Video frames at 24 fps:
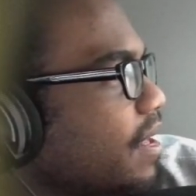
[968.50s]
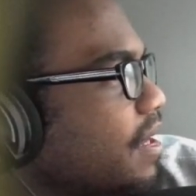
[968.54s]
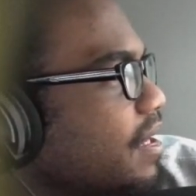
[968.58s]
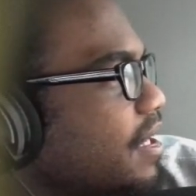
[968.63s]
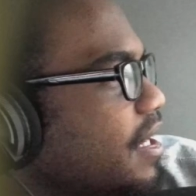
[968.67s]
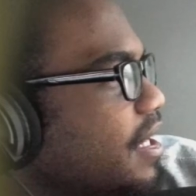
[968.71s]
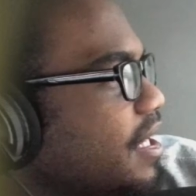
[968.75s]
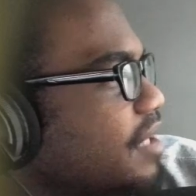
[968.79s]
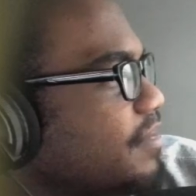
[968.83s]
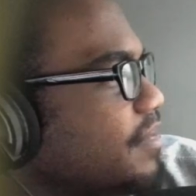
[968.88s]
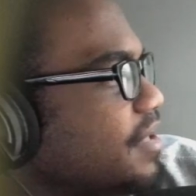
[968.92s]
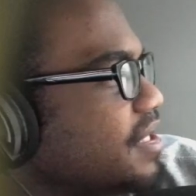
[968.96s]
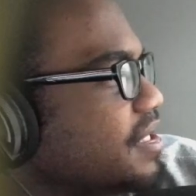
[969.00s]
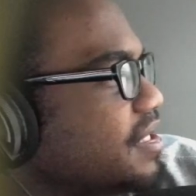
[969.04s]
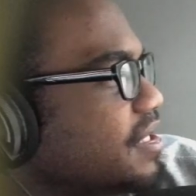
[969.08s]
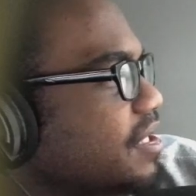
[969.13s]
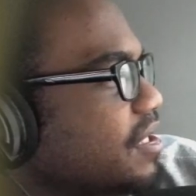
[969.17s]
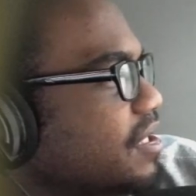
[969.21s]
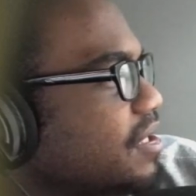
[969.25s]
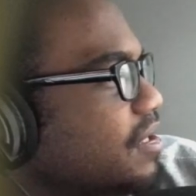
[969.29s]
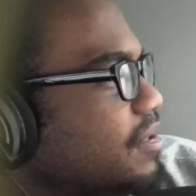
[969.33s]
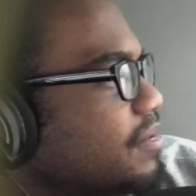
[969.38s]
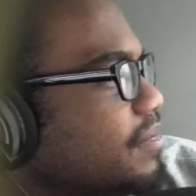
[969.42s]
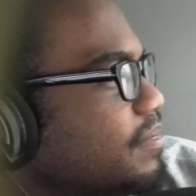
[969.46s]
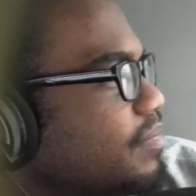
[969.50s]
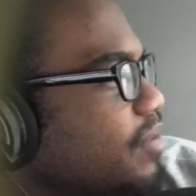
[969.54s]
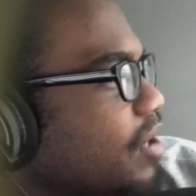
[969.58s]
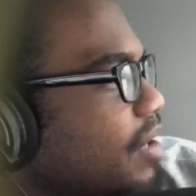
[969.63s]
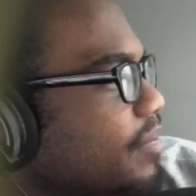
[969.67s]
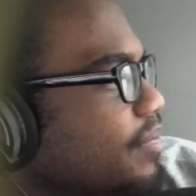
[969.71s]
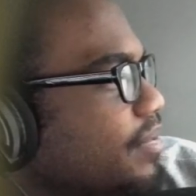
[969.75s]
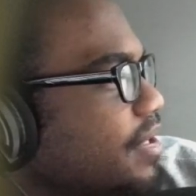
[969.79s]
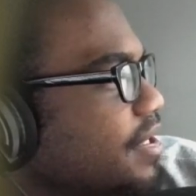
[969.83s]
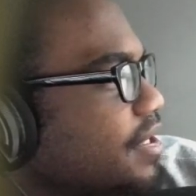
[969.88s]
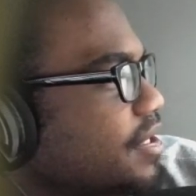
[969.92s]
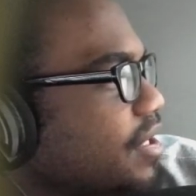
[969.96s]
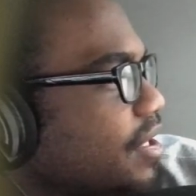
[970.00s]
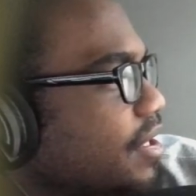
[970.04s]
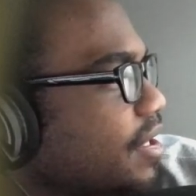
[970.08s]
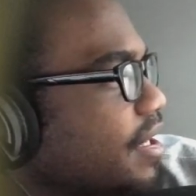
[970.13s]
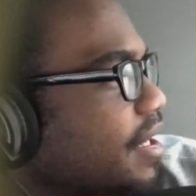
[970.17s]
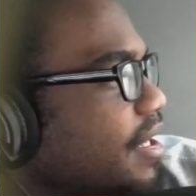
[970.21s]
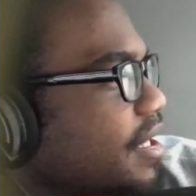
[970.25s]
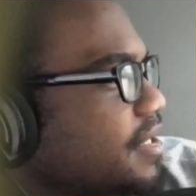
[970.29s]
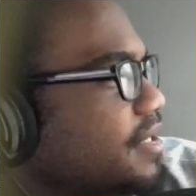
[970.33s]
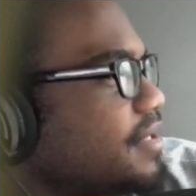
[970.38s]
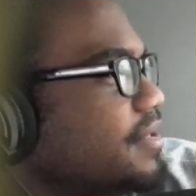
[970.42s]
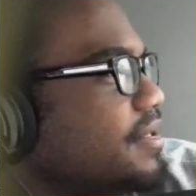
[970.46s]
Enemies now properly target
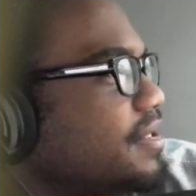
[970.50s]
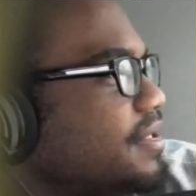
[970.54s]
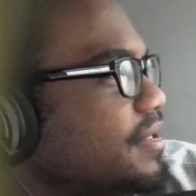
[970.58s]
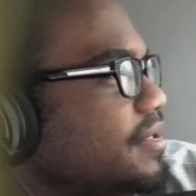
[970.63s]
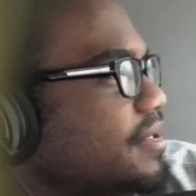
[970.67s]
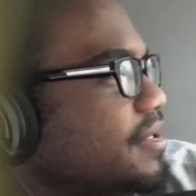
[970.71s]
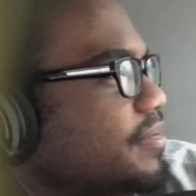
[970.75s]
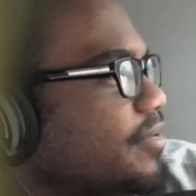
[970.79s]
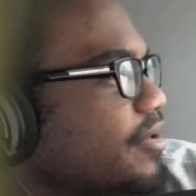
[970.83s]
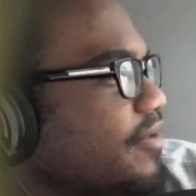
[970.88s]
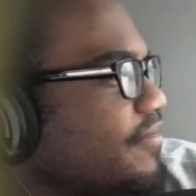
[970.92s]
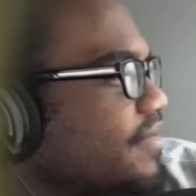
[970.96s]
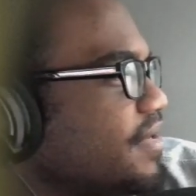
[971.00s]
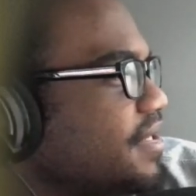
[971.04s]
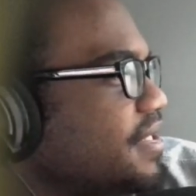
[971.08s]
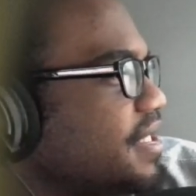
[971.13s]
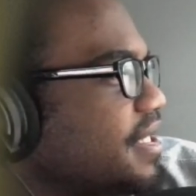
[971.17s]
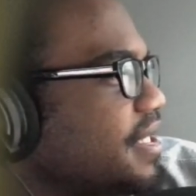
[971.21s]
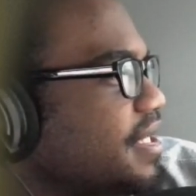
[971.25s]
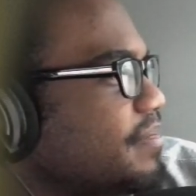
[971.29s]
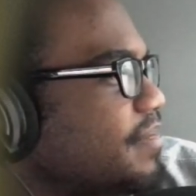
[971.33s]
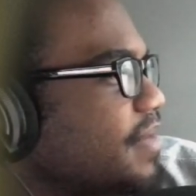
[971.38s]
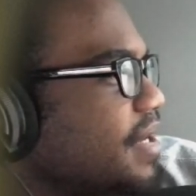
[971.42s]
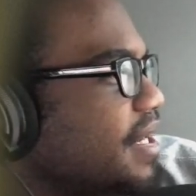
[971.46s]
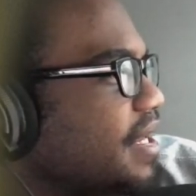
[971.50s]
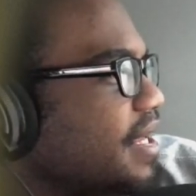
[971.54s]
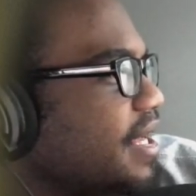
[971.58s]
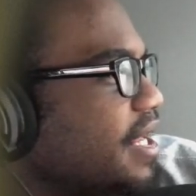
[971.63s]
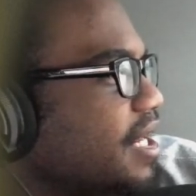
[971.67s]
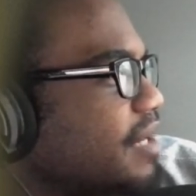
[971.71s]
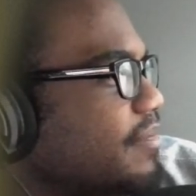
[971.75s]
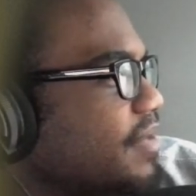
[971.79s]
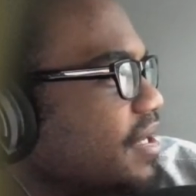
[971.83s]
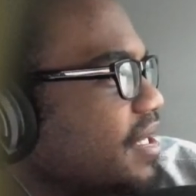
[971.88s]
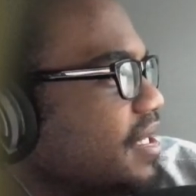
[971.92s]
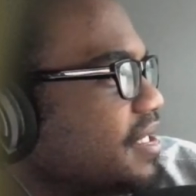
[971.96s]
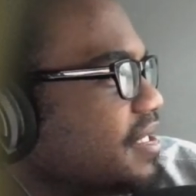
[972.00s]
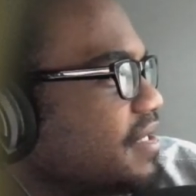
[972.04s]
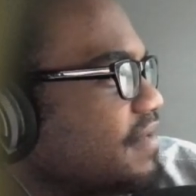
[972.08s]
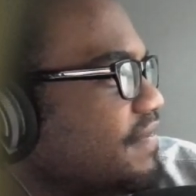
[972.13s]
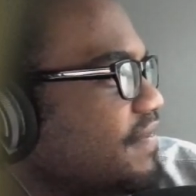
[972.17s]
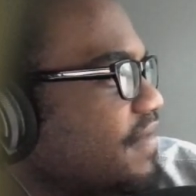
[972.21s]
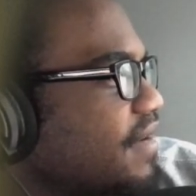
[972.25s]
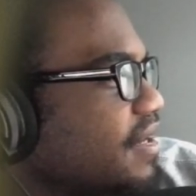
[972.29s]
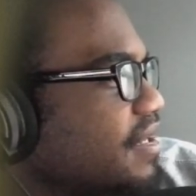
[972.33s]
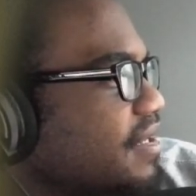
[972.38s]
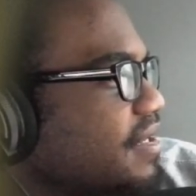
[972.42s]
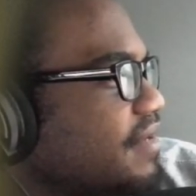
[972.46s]
exosuits. Previously, many enemies
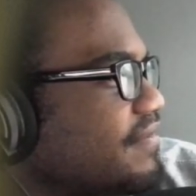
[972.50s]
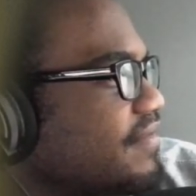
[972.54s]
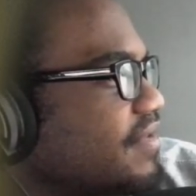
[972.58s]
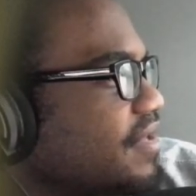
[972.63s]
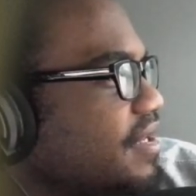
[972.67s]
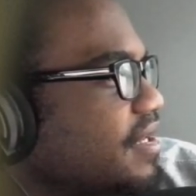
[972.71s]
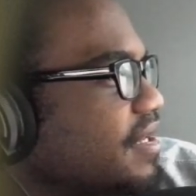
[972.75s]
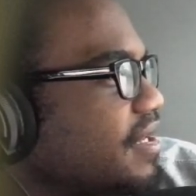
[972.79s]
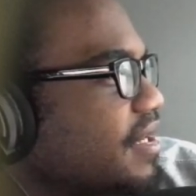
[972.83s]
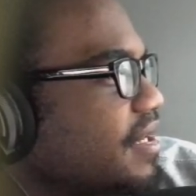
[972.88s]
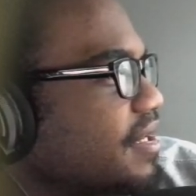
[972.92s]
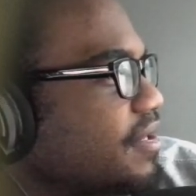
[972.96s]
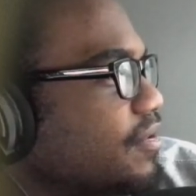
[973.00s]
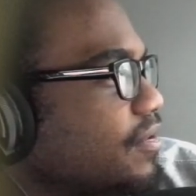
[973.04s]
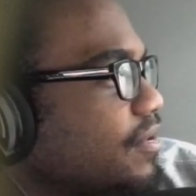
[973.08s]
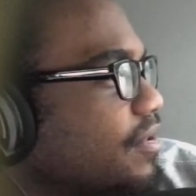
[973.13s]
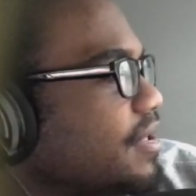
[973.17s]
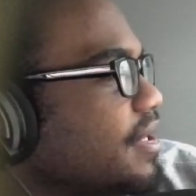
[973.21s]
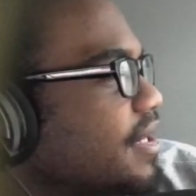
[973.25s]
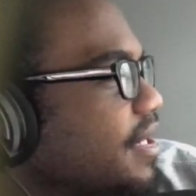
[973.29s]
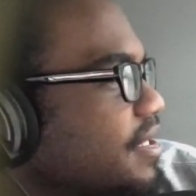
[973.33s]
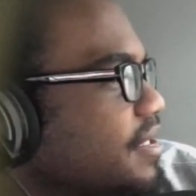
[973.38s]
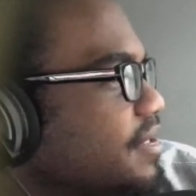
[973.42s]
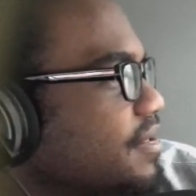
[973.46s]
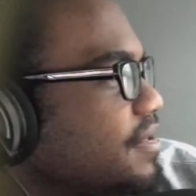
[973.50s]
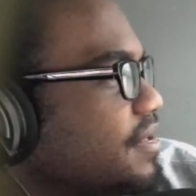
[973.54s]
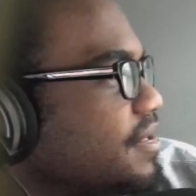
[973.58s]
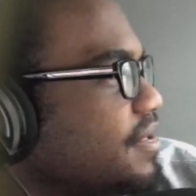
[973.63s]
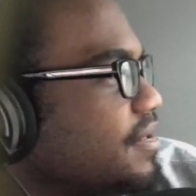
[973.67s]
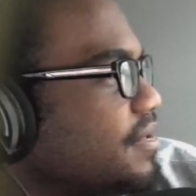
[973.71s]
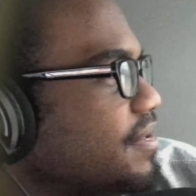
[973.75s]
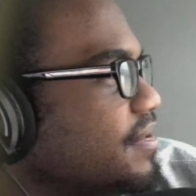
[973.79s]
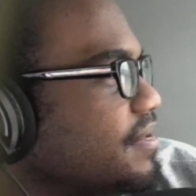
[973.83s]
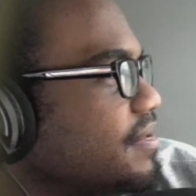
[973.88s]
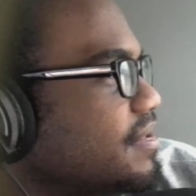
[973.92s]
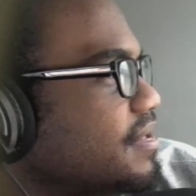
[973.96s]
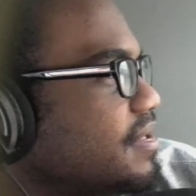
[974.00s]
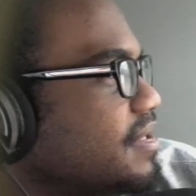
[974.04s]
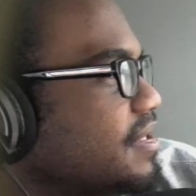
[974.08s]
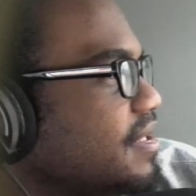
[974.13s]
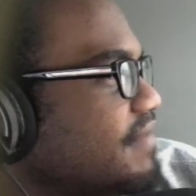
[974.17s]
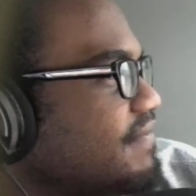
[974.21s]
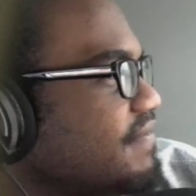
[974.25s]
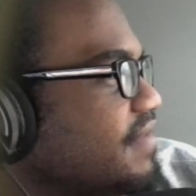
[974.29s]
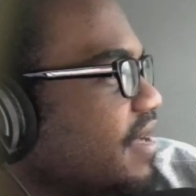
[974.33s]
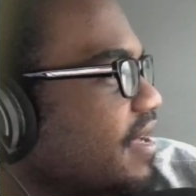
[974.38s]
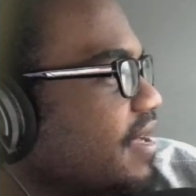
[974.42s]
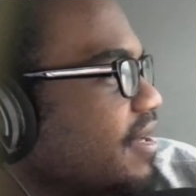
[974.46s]
effectively ignored exosuits
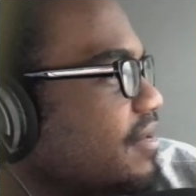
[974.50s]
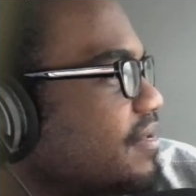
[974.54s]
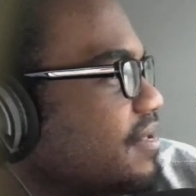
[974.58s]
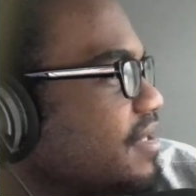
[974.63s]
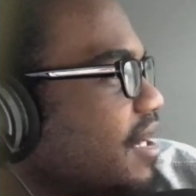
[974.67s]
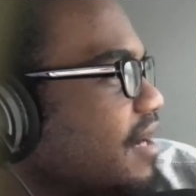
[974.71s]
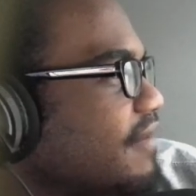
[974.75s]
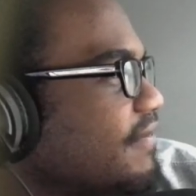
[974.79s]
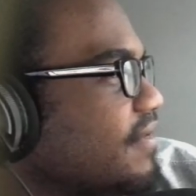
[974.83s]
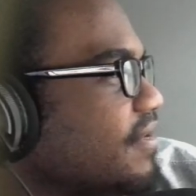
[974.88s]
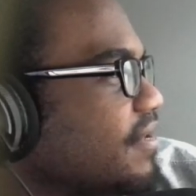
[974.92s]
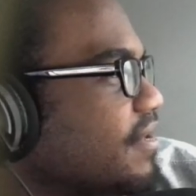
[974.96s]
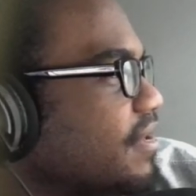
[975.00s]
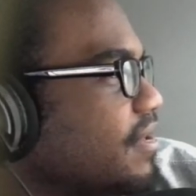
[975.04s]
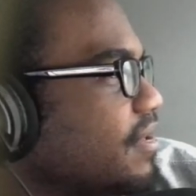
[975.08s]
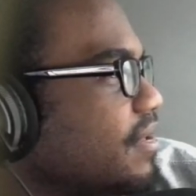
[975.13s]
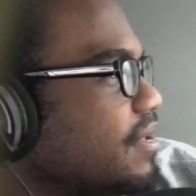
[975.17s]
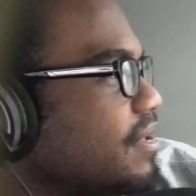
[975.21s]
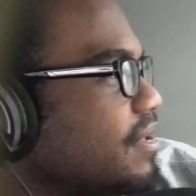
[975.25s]
if the Helldiver